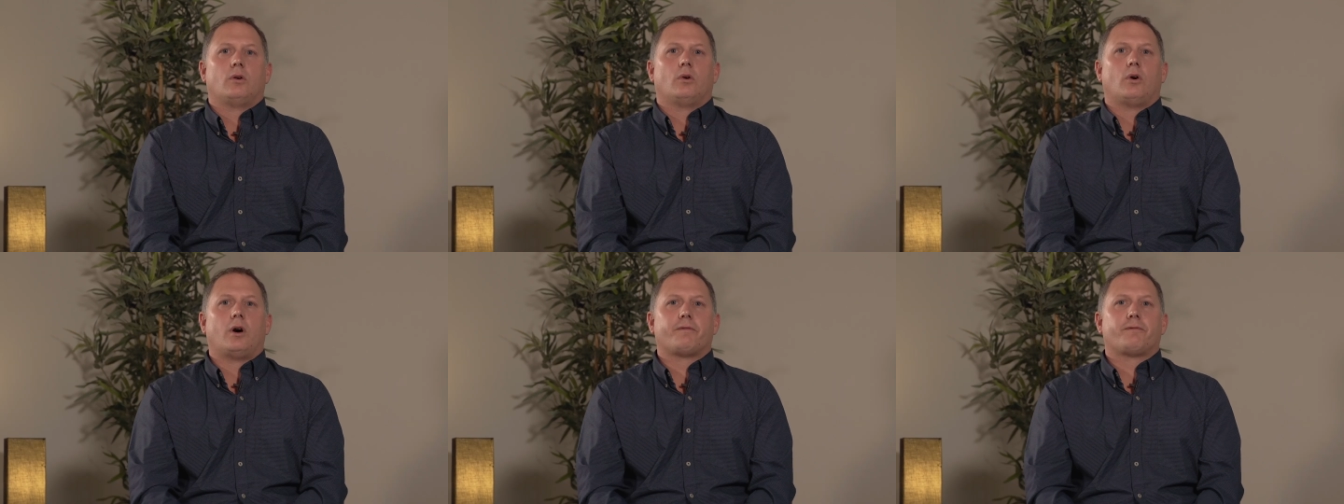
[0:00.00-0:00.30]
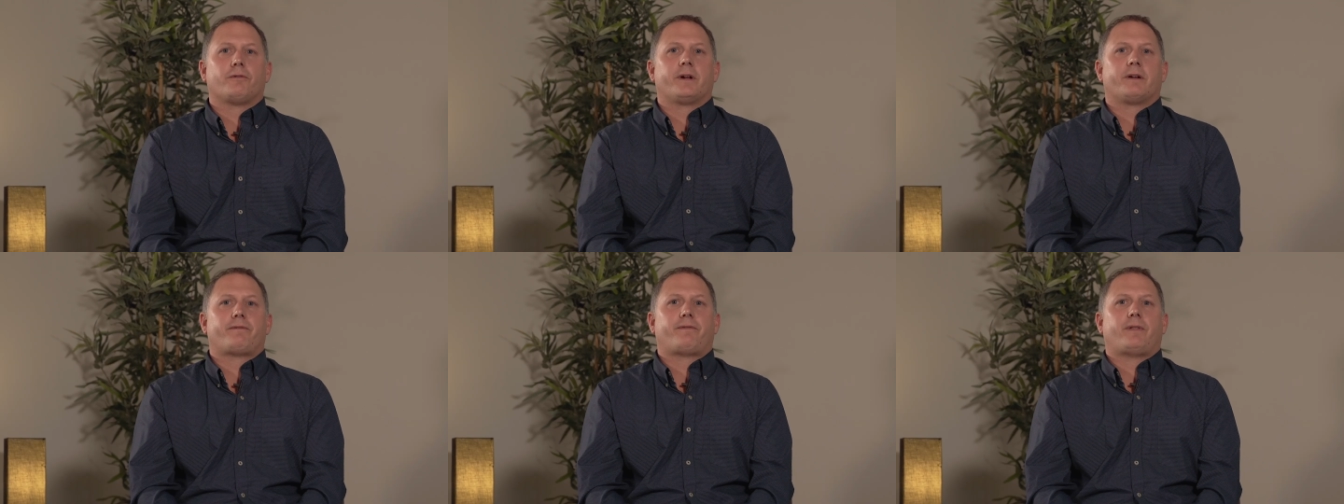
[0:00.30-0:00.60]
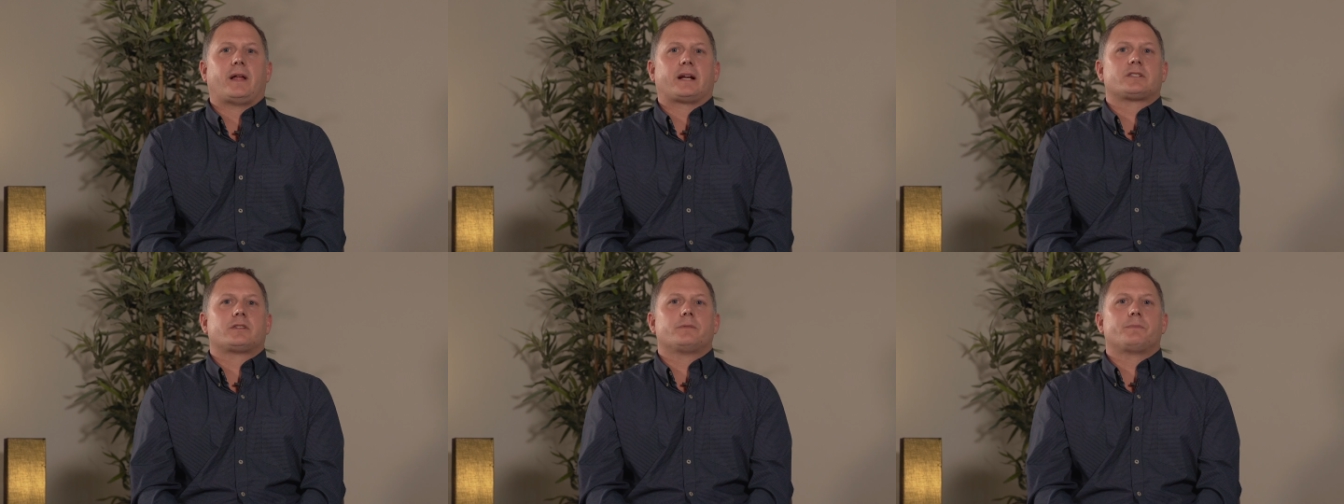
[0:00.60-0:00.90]
Offering
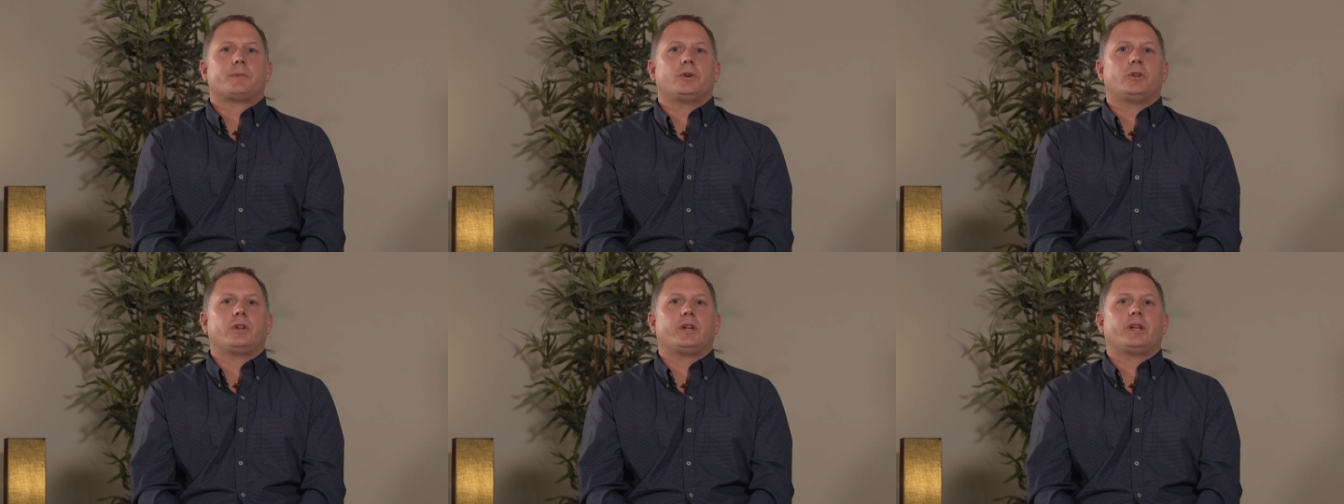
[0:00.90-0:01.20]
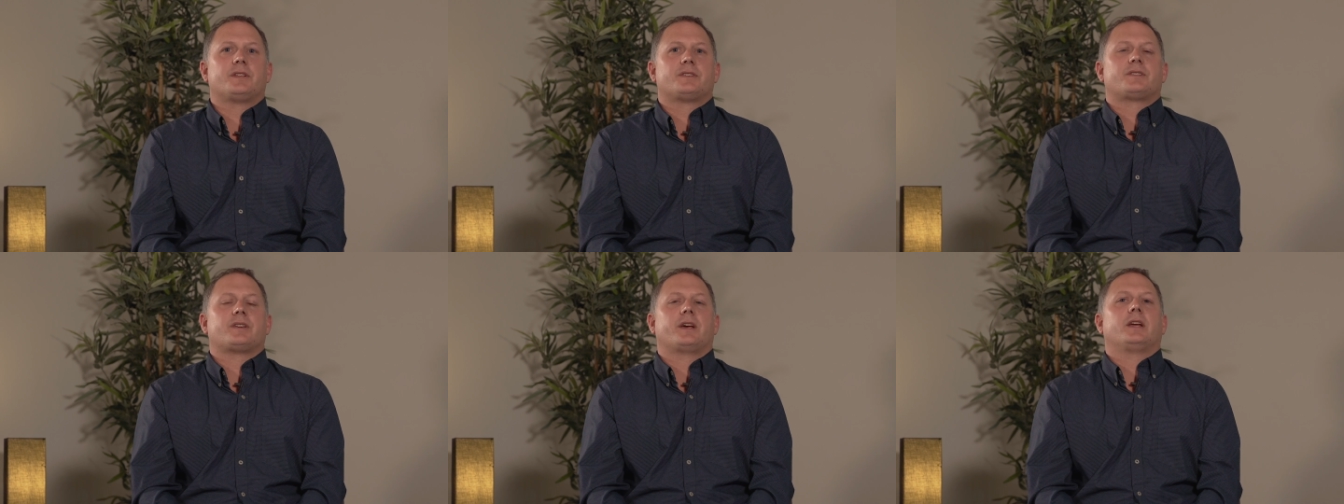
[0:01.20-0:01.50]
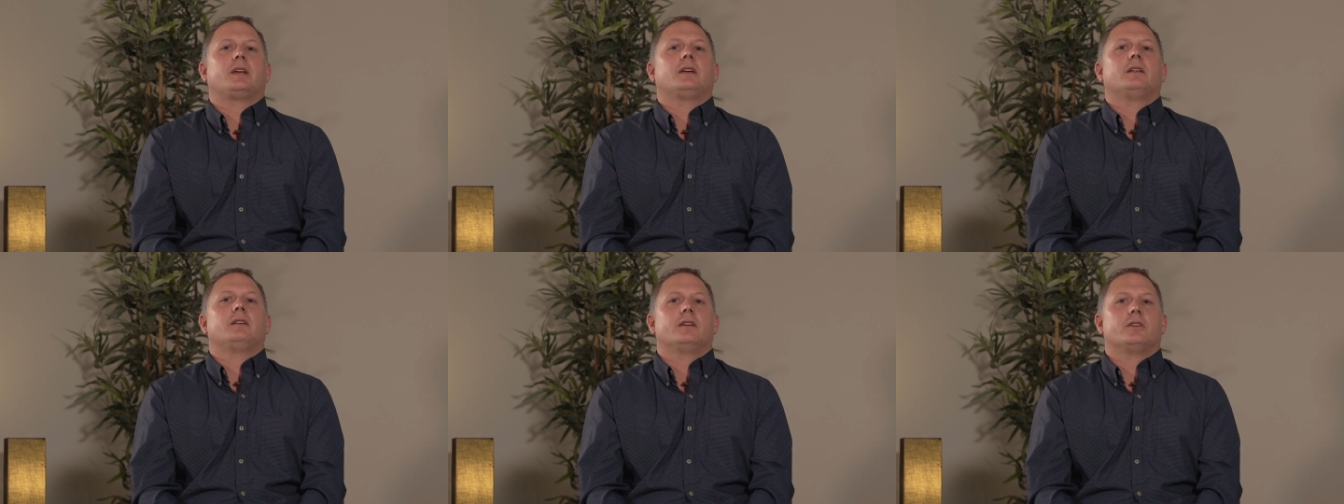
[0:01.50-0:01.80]
flexibility in
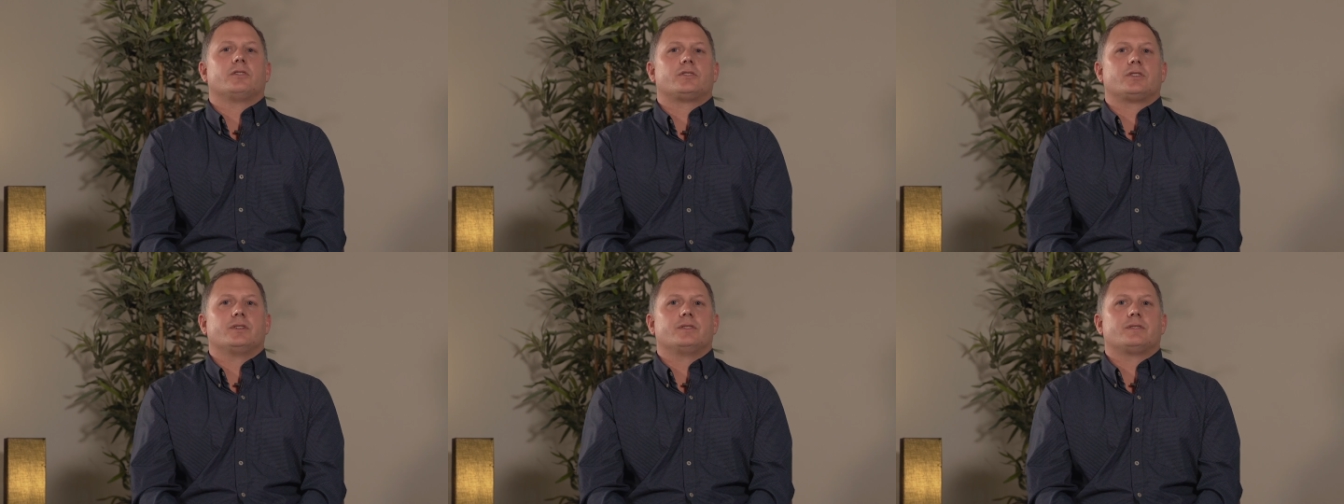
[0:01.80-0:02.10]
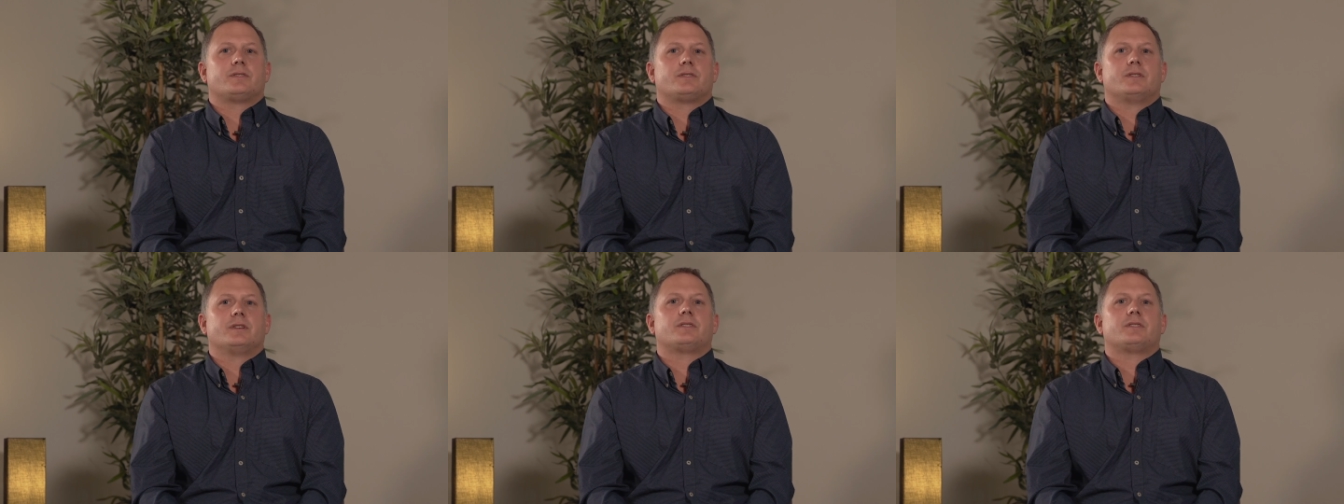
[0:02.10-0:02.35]
site conditions,